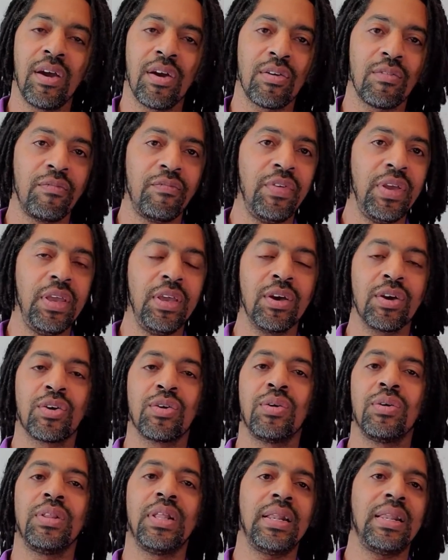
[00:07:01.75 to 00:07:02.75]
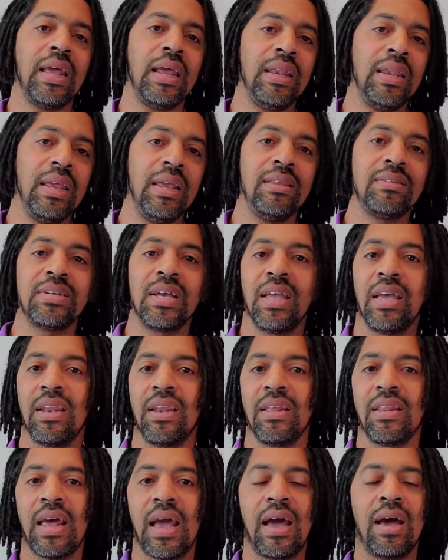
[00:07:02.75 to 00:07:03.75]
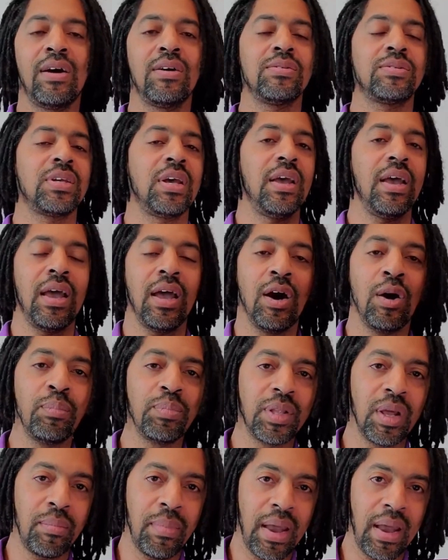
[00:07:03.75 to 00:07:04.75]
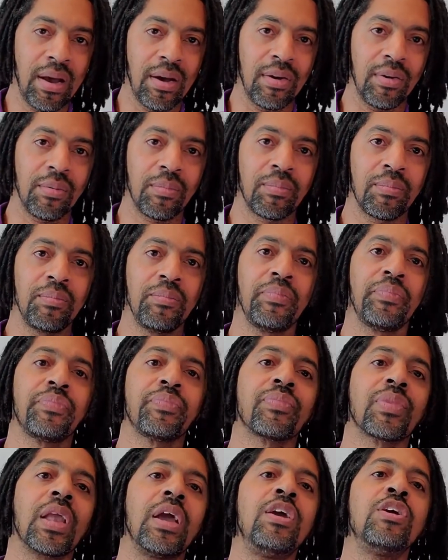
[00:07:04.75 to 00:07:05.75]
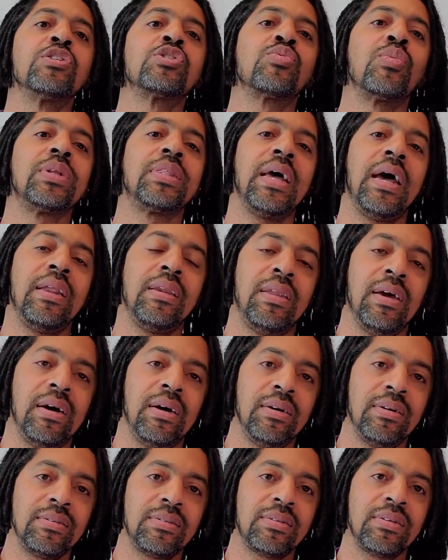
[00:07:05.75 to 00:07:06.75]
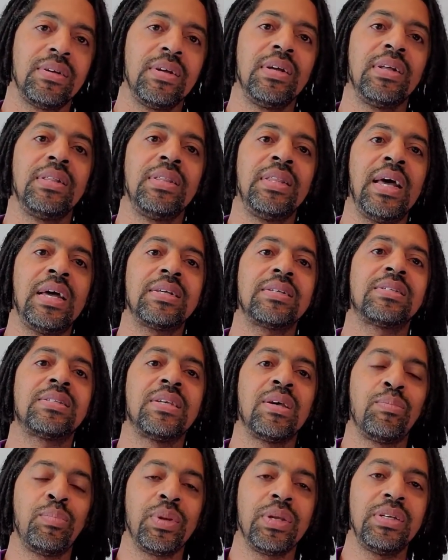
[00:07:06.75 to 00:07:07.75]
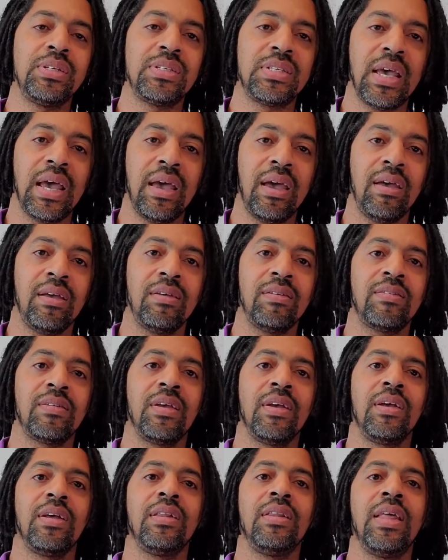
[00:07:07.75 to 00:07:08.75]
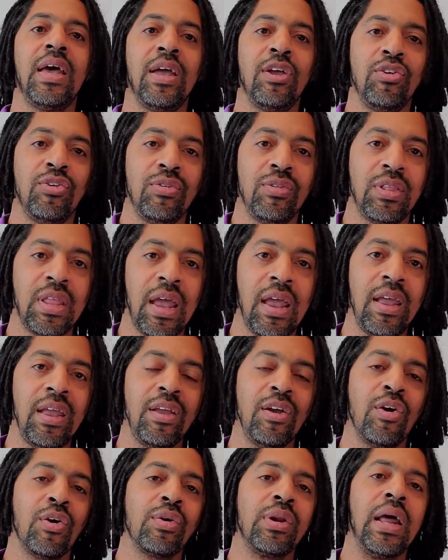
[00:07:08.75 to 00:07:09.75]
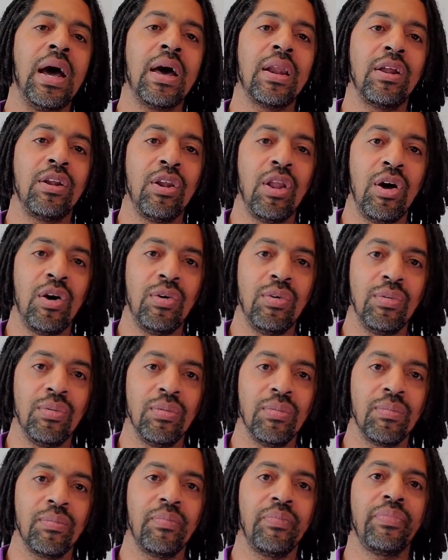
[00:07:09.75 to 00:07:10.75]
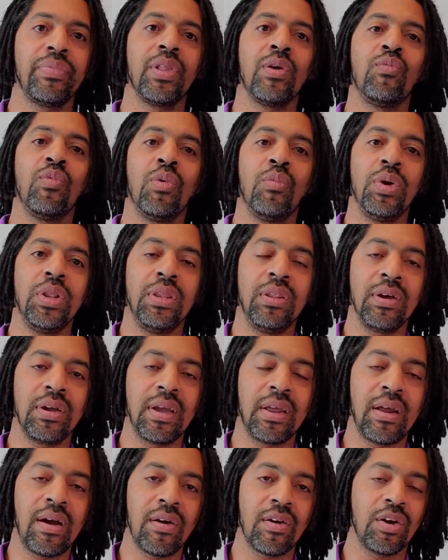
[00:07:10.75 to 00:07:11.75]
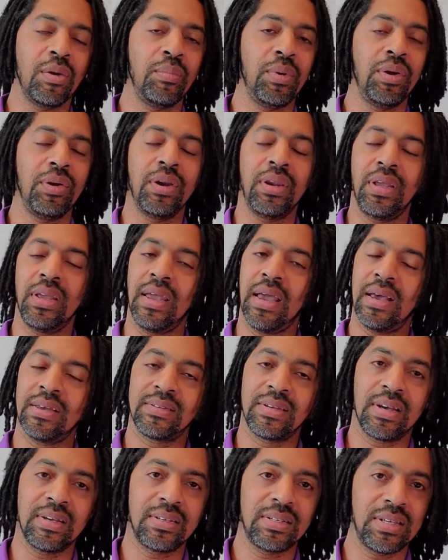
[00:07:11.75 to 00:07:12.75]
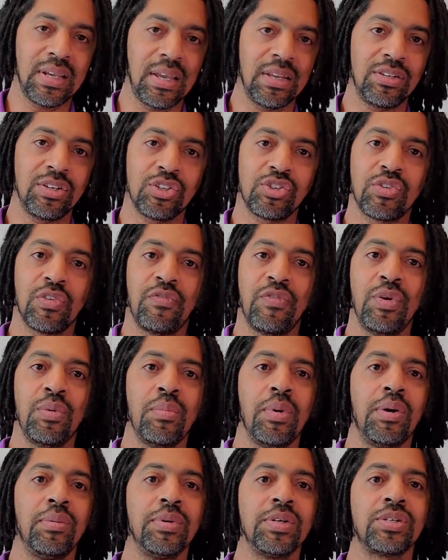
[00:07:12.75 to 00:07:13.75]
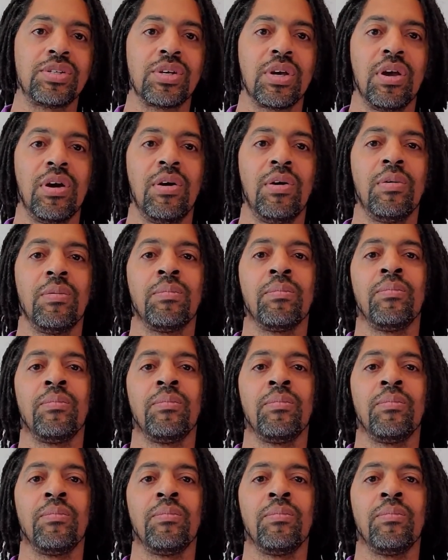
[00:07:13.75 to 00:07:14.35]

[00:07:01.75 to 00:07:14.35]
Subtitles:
vehicle that they need to get in the house, help them out. Here's what that does. That simply says that they are not alone. When we look at our community, as I said just a few moments ago,